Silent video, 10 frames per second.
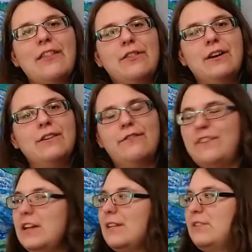The
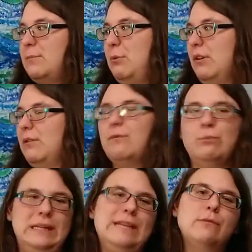feel of this book
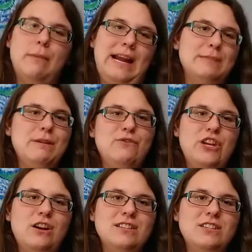really reminds me of
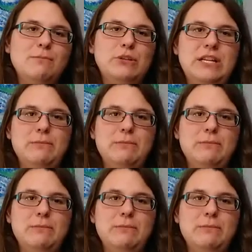Jane Austen,